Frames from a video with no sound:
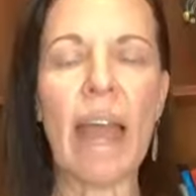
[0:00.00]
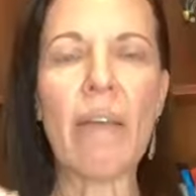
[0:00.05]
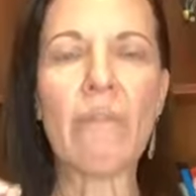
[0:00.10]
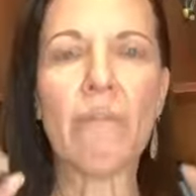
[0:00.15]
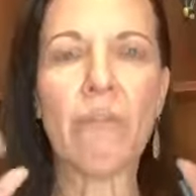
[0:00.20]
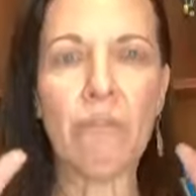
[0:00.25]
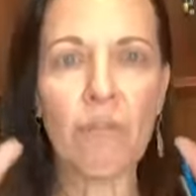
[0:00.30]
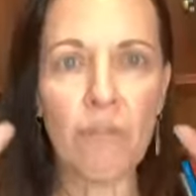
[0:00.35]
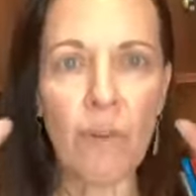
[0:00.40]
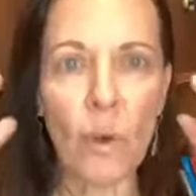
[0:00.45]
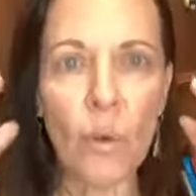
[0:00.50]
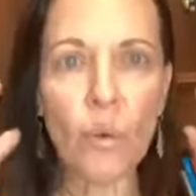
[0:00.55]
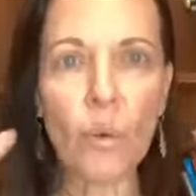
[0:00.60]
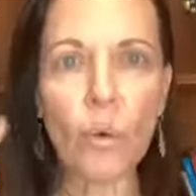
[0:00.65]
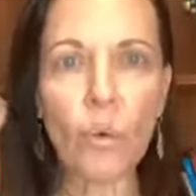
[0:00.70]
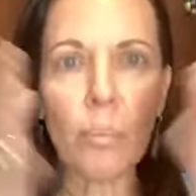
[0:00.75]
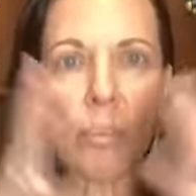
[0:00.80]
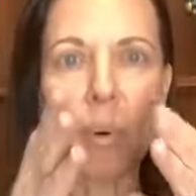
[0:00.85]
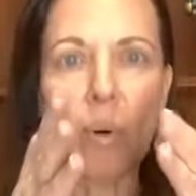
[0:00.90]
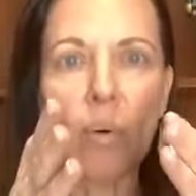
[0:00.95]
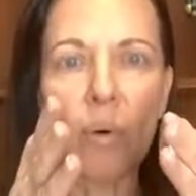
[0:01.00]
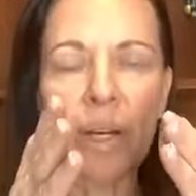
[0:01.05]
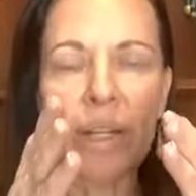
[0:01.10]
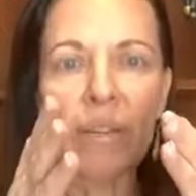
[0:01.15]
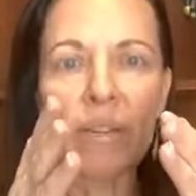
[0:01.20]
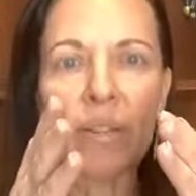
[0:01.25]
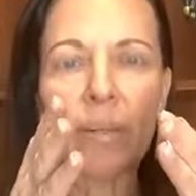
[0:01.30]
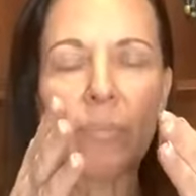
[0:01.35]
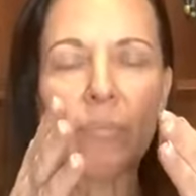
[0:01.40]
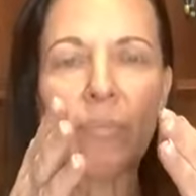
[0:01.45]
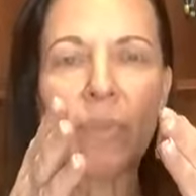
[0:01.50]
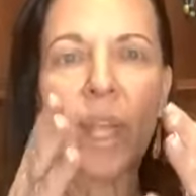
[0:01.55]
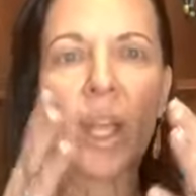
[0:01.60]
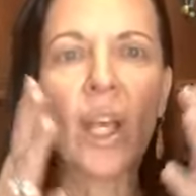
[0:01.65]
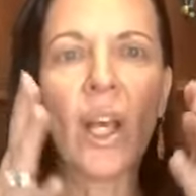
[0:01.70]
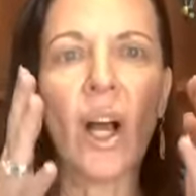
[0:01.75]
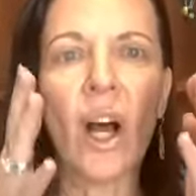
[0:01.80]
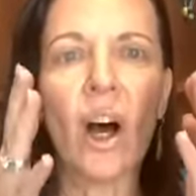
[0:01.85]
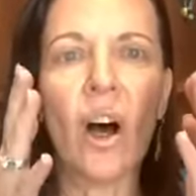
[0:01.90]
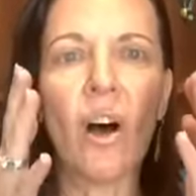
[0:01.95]
that focal point
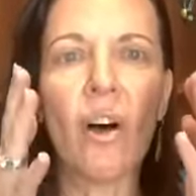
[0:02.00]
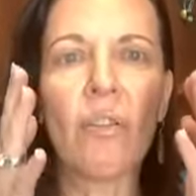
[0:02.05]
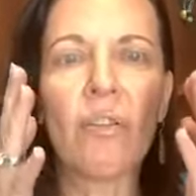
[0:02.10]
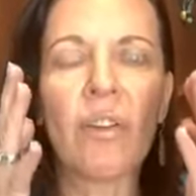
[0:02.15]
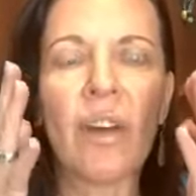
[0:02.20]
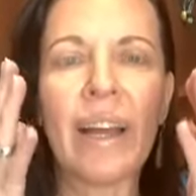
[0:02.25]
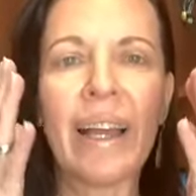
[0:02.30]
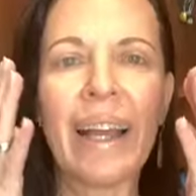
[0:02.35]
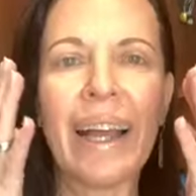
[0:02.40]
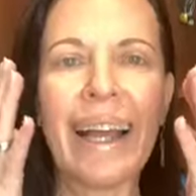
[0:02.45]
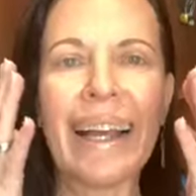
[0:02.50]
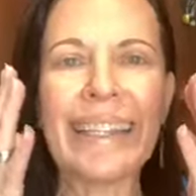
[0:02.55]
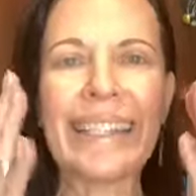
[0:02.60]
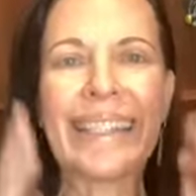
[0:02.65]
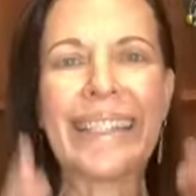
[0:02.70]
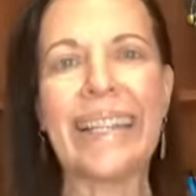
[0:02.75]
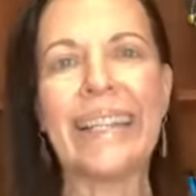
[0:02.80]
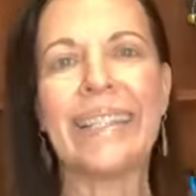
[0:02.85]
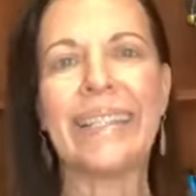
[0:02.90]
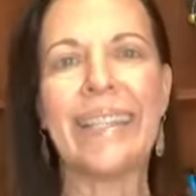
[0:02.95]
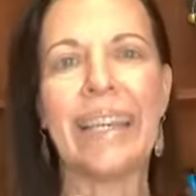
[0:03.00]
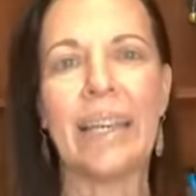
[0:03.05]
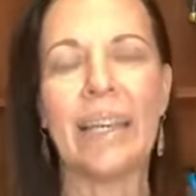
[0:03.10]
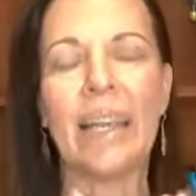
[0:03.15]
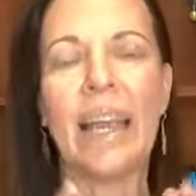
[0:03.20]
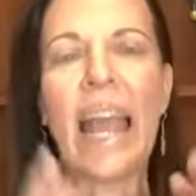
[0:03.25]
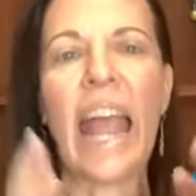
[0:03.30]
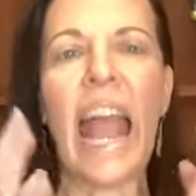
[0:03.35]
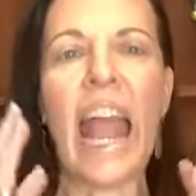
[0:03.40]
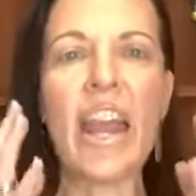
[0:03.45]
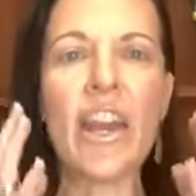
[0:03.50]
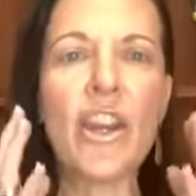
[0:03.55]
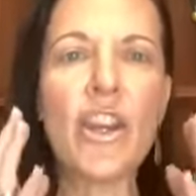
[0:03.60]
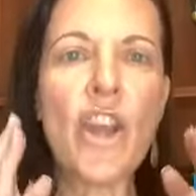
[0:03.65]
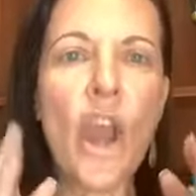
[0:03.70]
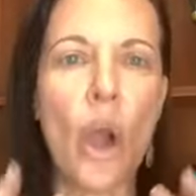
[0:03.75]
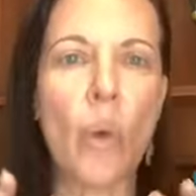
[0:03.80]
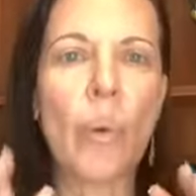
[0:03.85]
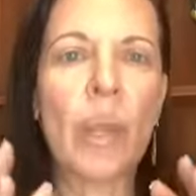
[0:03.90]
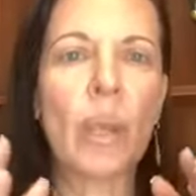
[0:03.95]
of assessing
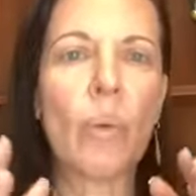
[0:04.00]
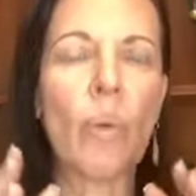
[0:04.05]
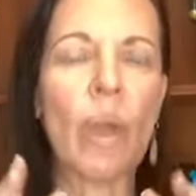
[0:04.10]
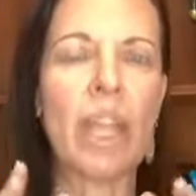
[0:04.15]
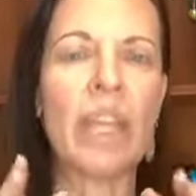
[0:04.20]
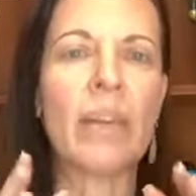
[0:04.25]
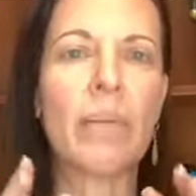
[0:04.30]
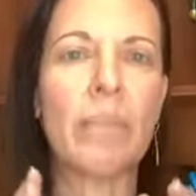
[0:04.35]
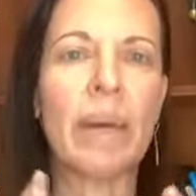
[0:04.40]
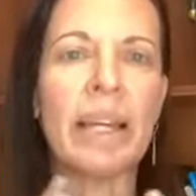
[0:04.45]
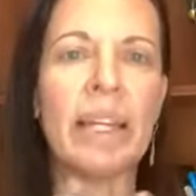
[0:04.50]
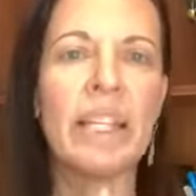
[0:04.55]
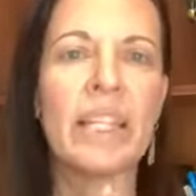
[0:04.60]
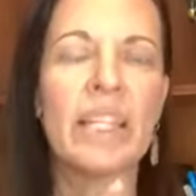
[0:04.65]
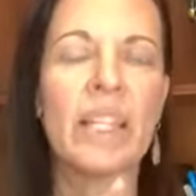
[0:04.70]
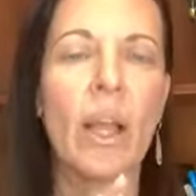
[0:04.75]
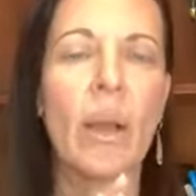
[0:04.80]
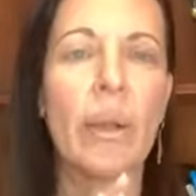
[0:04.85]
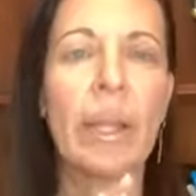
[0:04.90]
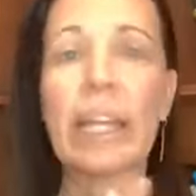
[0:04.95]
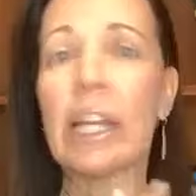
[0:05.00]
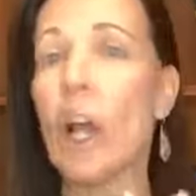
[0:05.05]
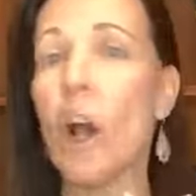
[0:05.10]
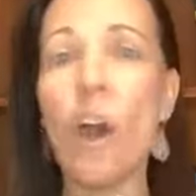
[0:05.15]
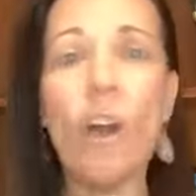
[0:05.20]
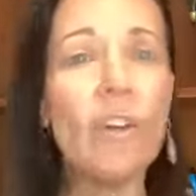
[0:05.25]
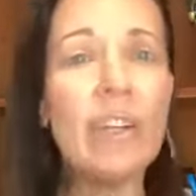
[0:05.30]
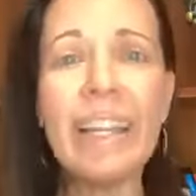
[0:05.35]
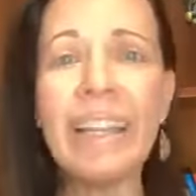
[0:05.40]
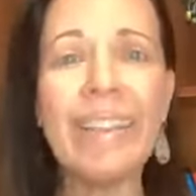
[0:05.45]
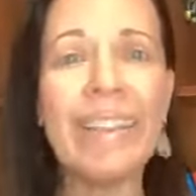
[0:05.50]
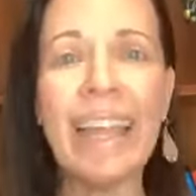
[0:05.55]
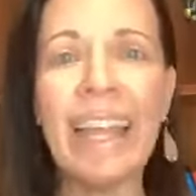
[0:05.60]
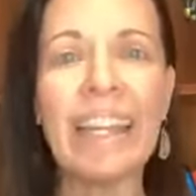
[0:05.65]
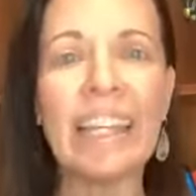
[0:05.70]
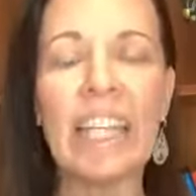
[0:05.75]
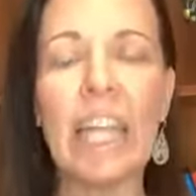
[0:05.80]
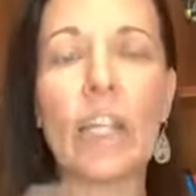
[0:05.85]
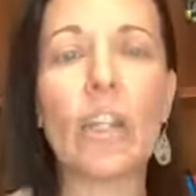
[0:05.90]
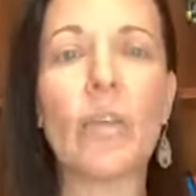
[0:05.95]
and knowing where your money's going. And only
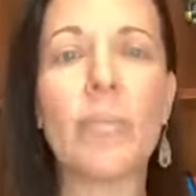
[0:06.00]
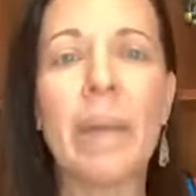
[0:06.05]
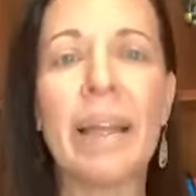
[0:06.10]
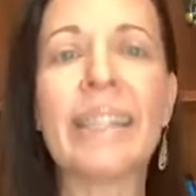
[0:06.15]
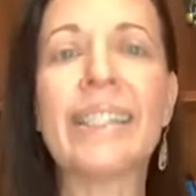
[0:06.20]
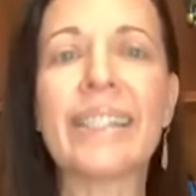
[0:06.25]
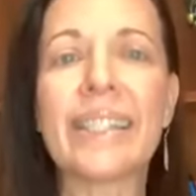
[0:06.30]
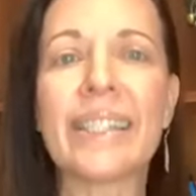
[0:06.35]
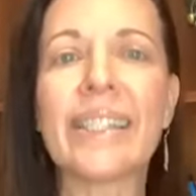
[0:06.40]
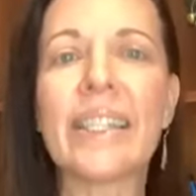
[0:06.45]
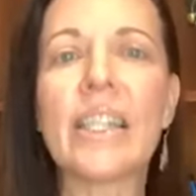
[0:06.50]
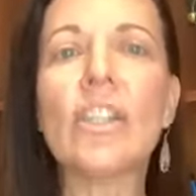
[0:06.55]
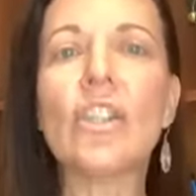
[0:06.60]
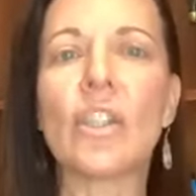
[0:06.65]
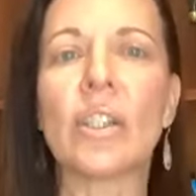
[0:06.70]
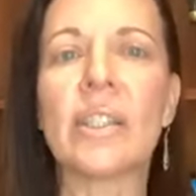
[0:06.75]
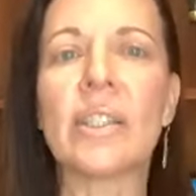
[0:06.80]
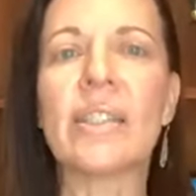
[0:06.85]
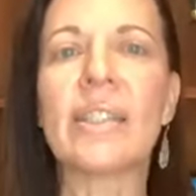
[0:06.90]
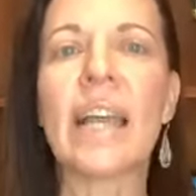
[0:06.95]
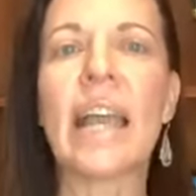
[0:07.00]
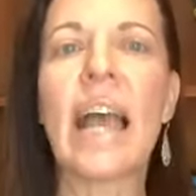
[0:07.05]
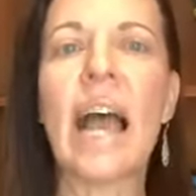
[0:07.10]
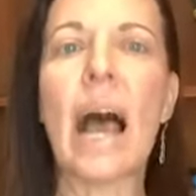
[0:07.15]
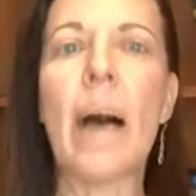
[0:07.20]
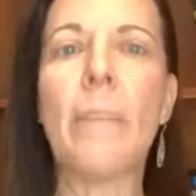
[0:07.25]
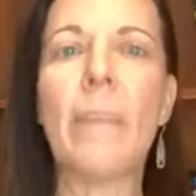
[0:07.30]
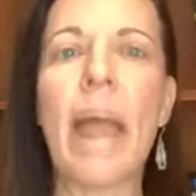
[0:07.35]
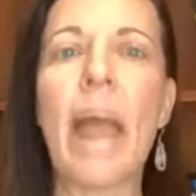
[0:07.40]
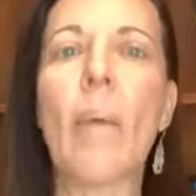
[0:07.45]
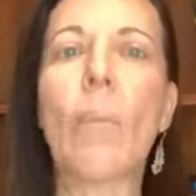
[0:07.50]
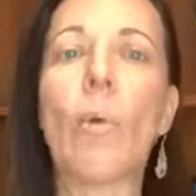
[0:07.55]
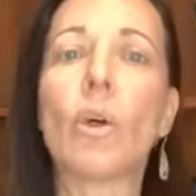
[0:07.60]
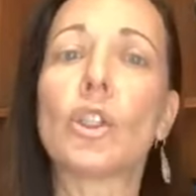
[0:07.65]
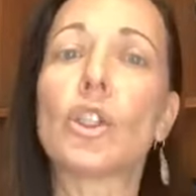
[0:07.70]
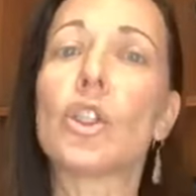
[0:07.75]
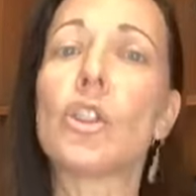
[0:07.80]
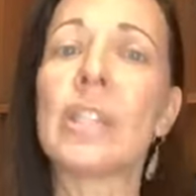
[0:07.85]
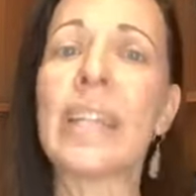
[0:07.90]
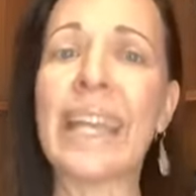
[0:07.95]
then can you make decisions about
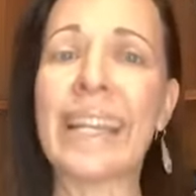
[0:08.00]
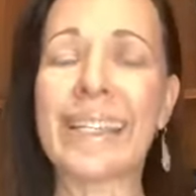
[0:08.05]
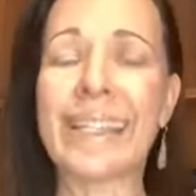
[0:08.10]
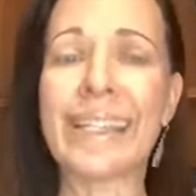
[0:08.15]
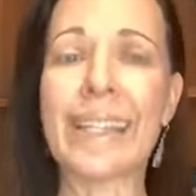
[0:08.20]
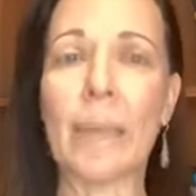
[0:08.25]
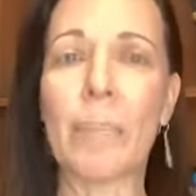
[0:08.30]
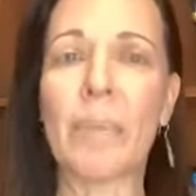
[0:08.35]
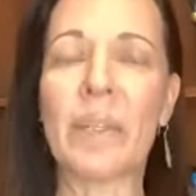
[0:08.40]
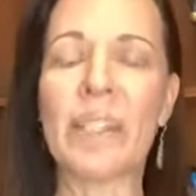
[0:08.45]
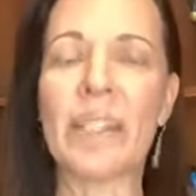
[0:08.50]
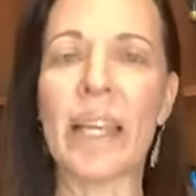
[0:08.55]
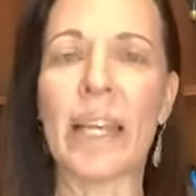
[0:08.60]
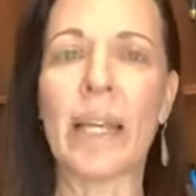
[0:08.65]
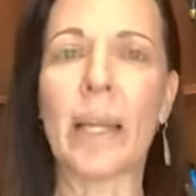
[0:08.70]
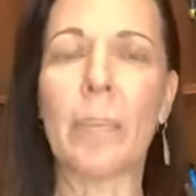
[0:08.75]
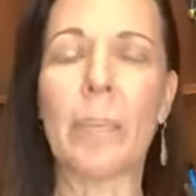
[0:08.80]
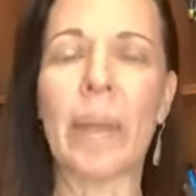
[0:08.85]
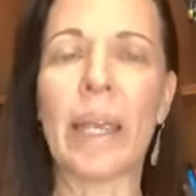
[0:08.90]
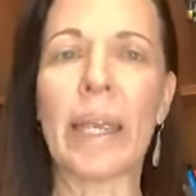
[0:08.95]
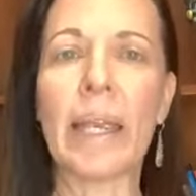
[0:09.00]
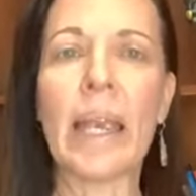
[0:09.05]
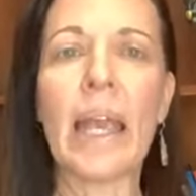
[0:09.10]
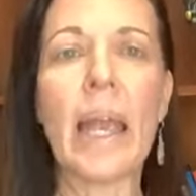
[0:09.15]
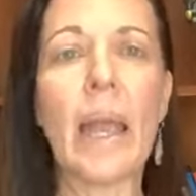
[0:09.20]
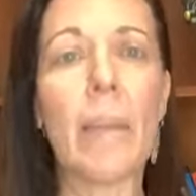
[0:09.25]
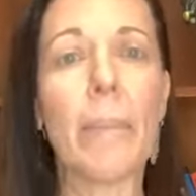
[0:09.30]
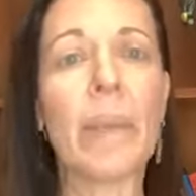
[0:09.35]
what your next step is going to be.